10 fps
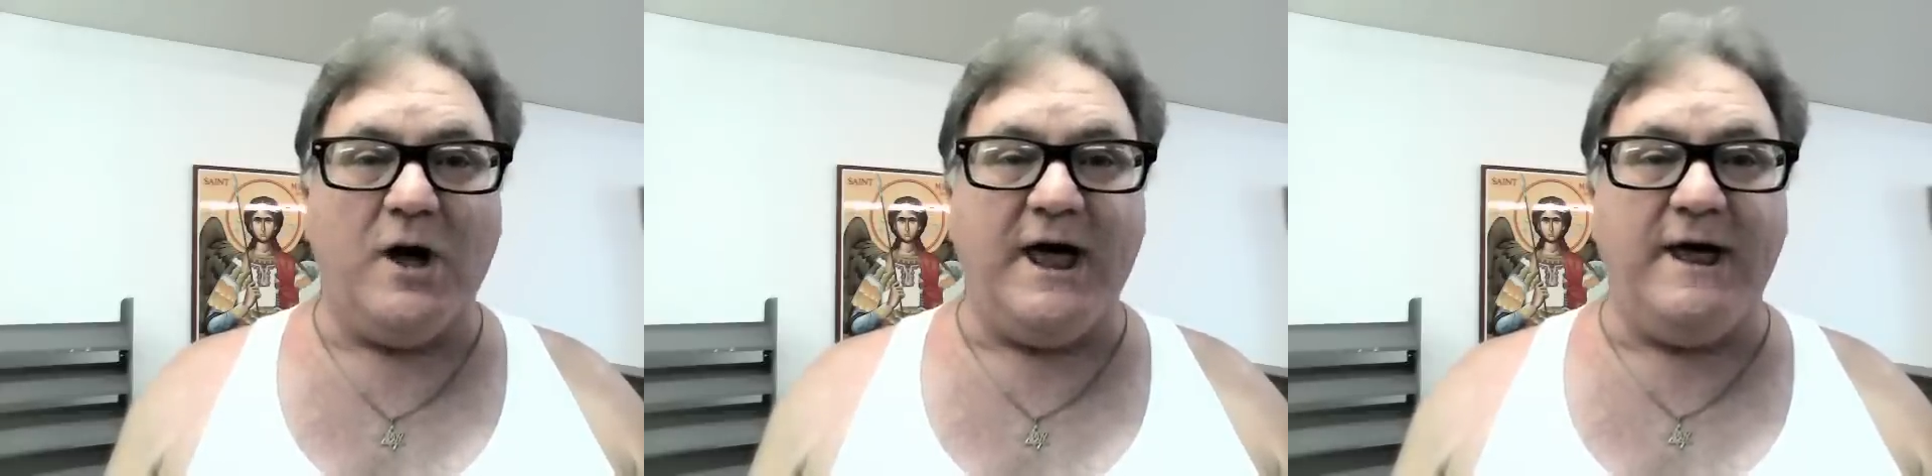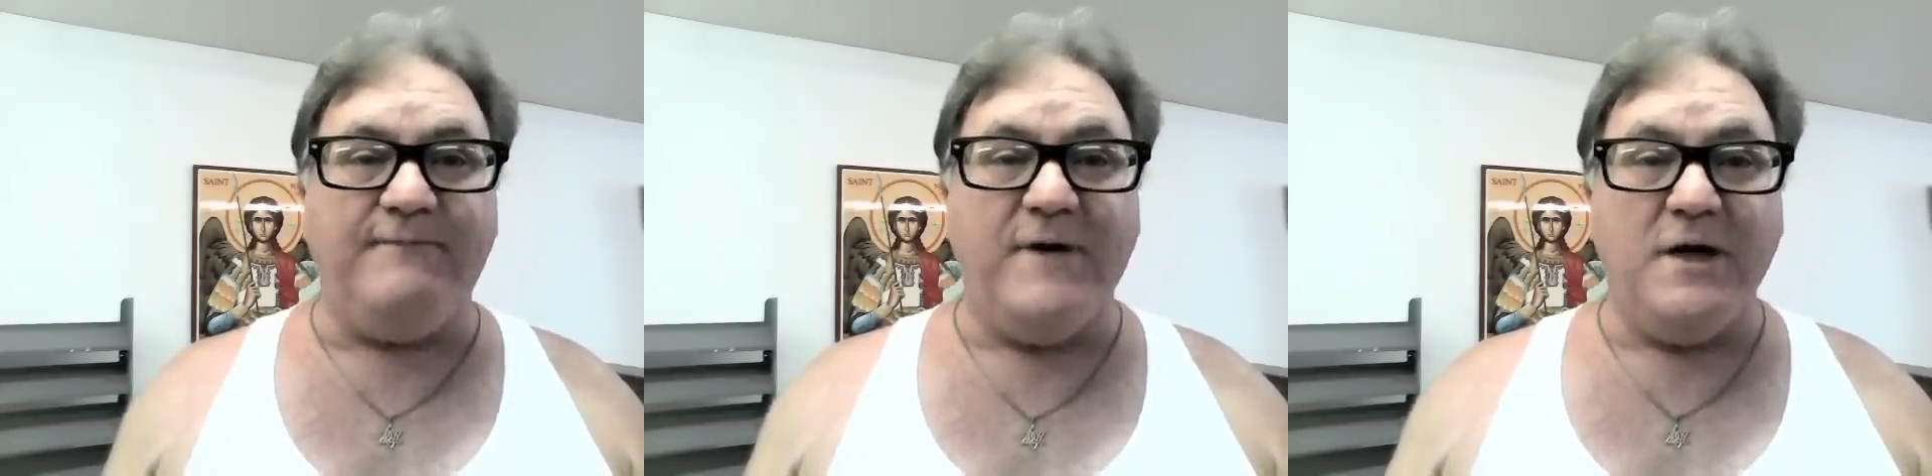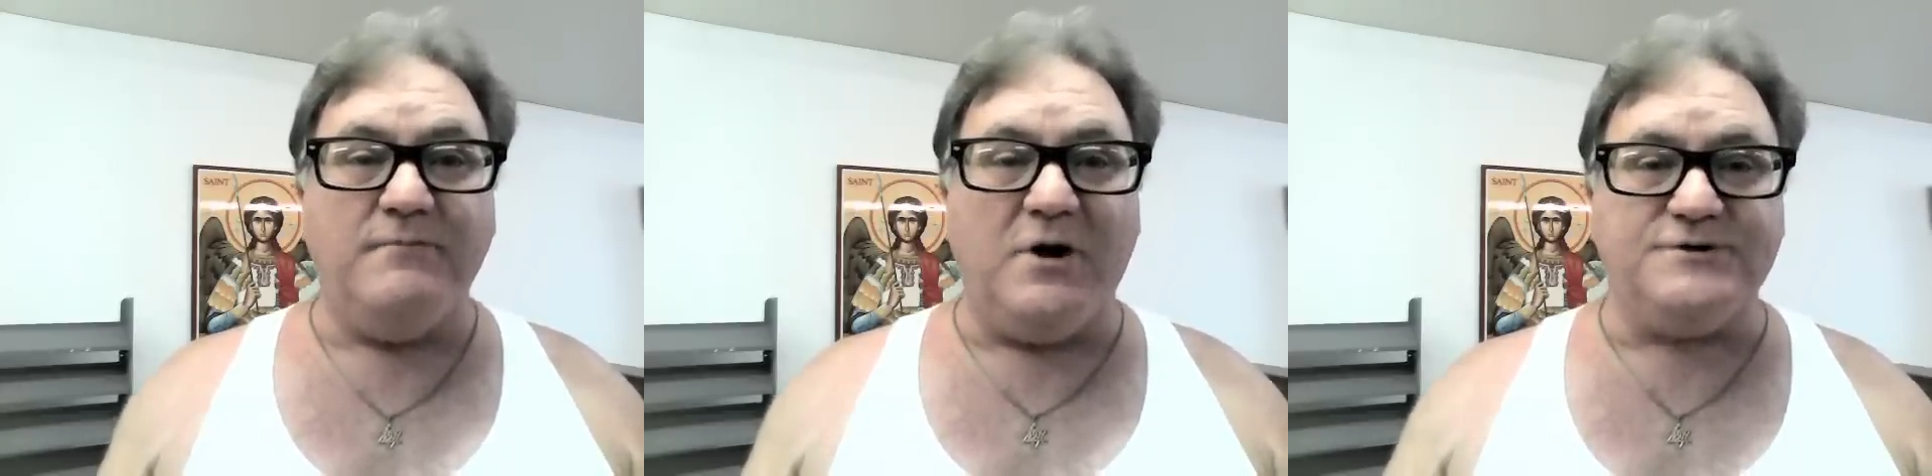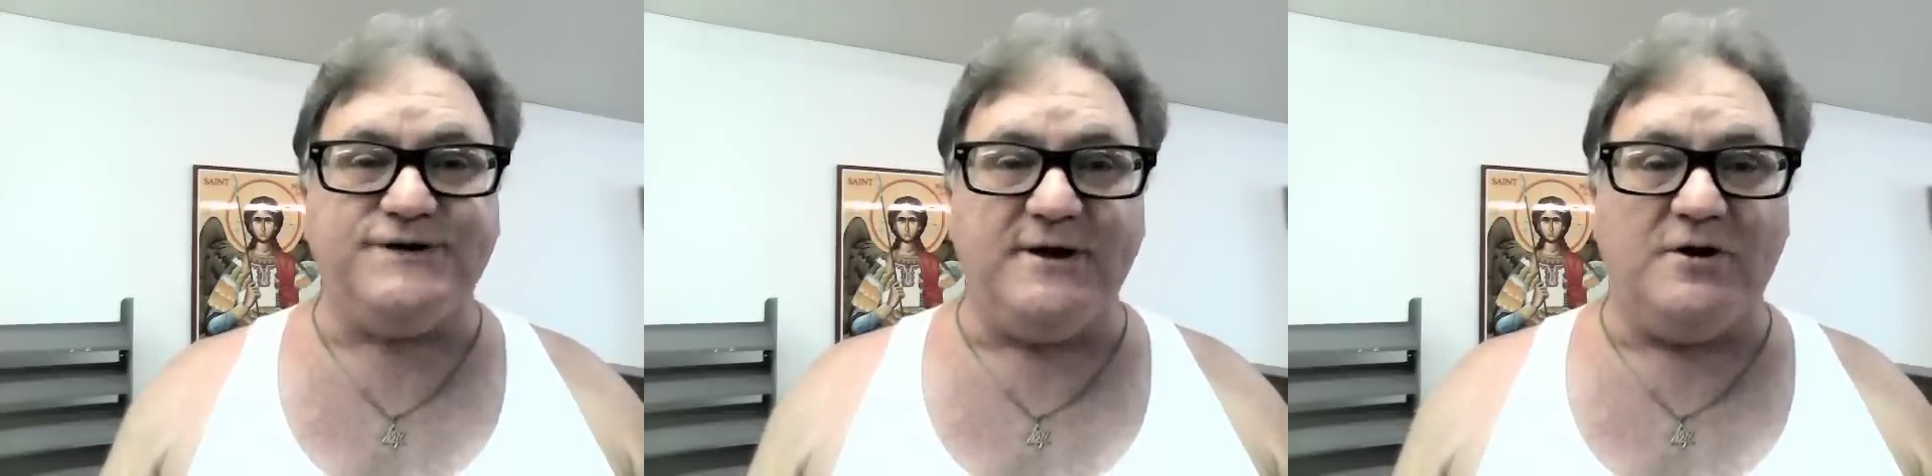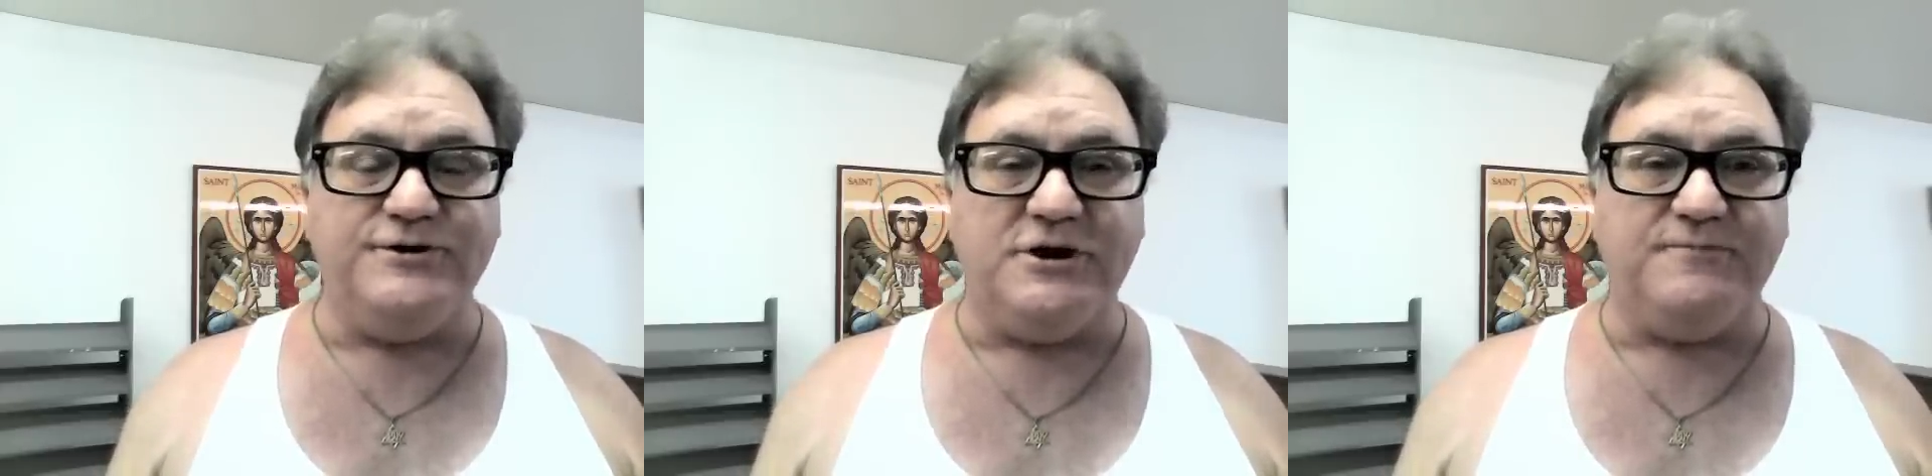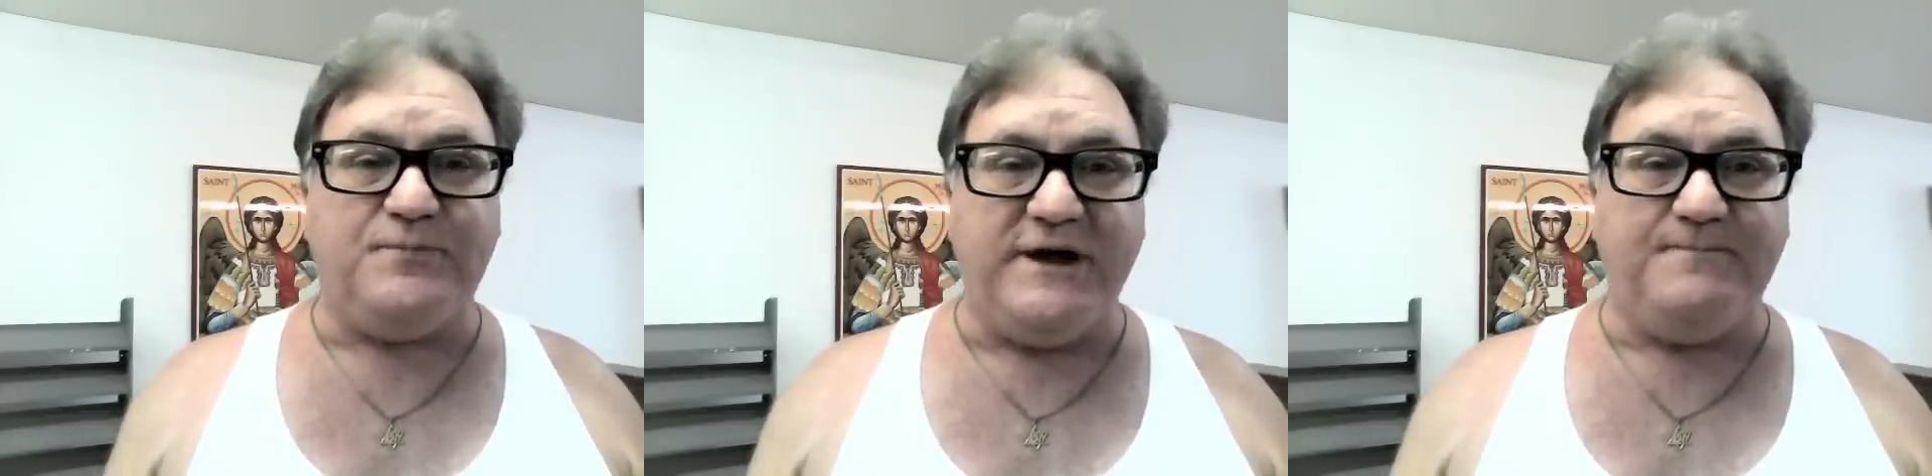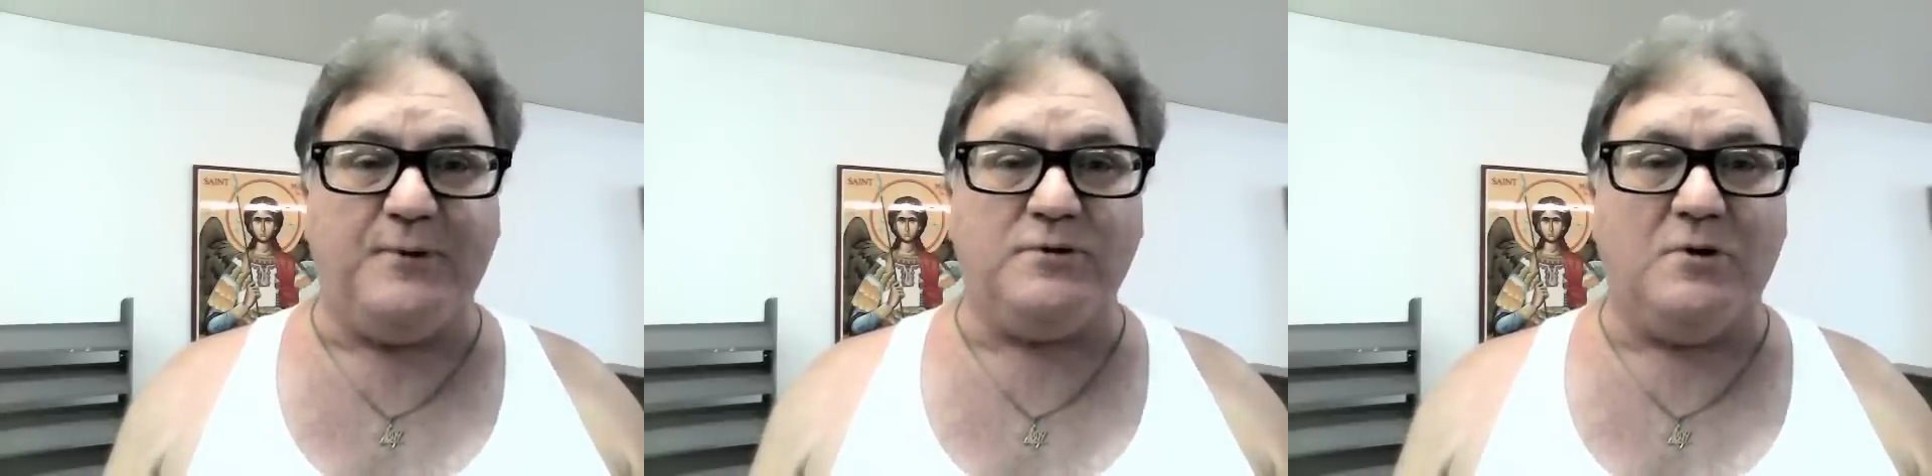Have mercy on your
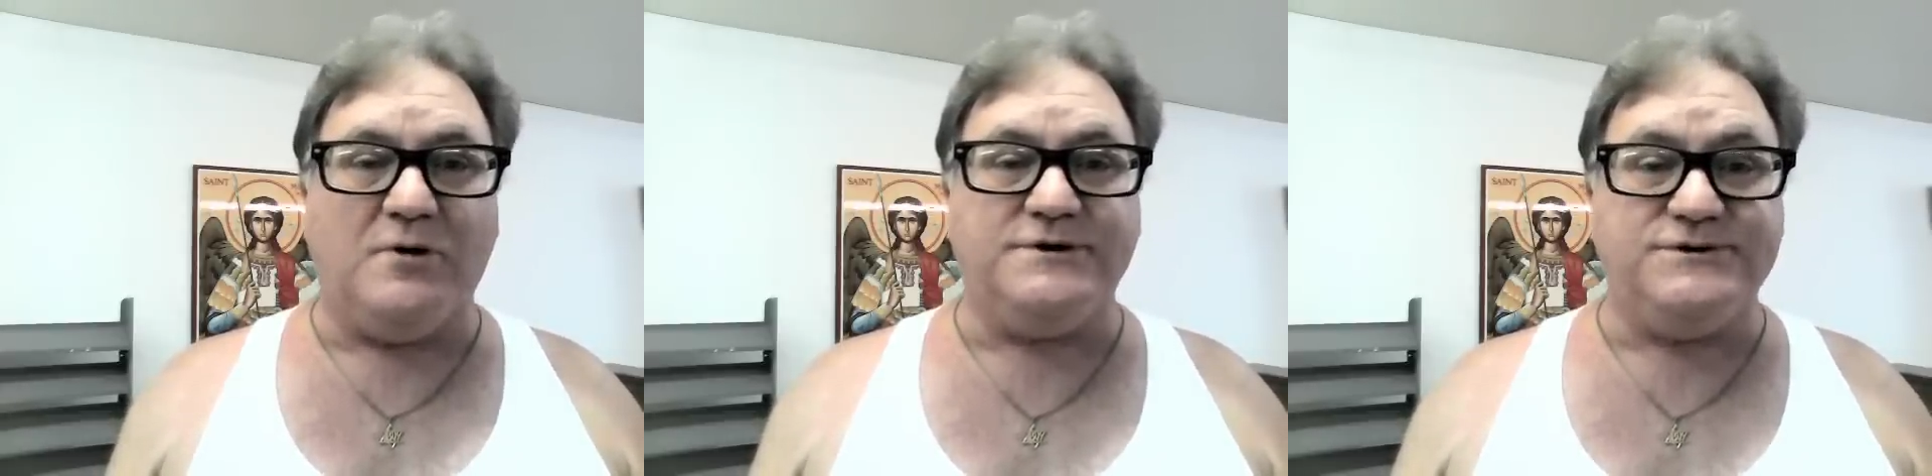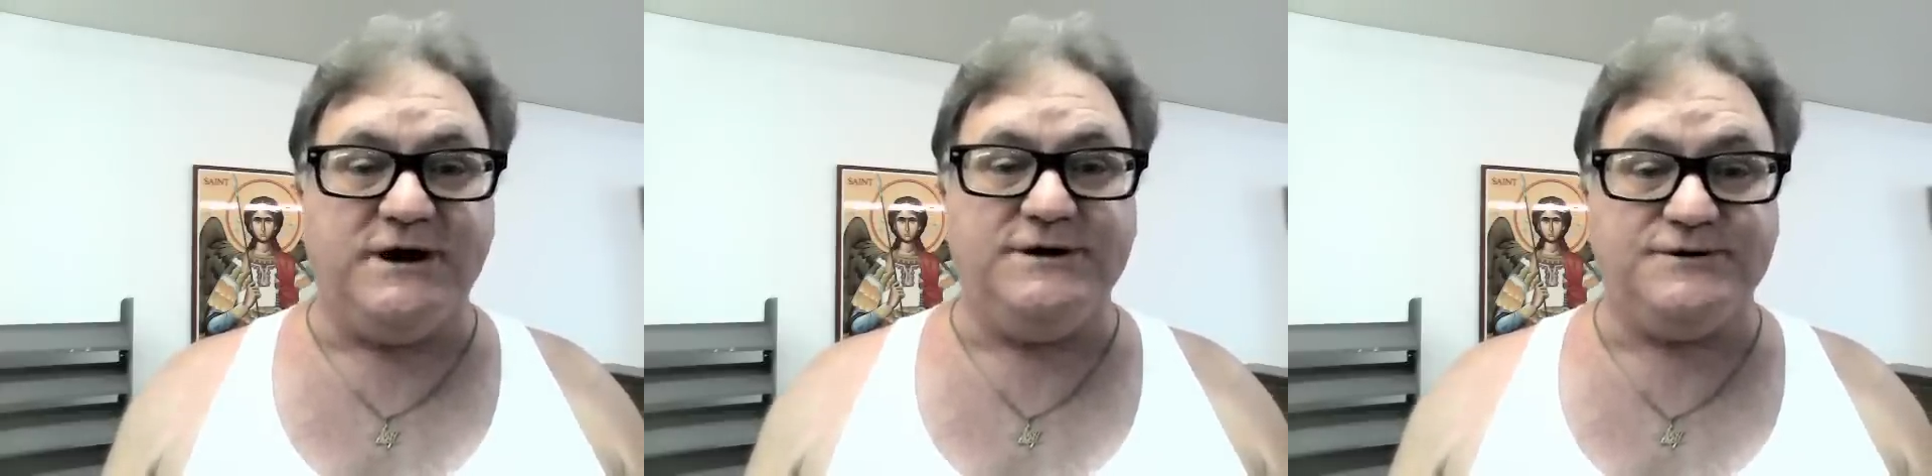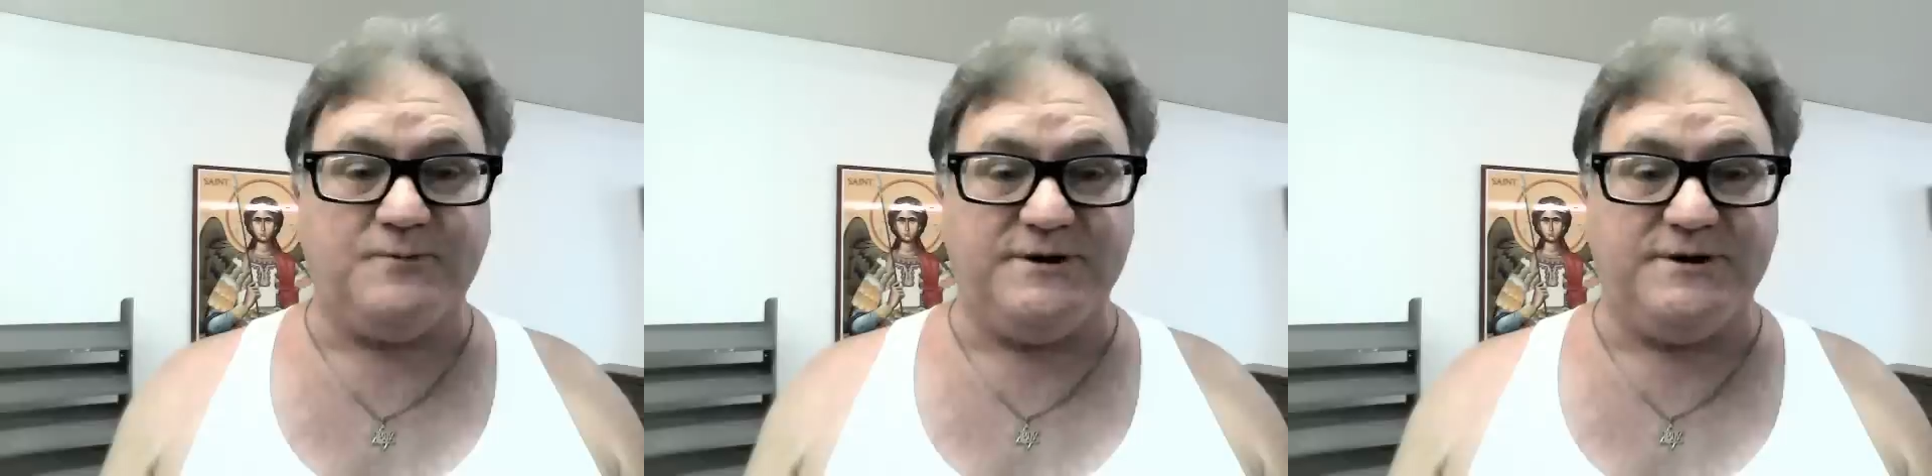people, Lord Jesus.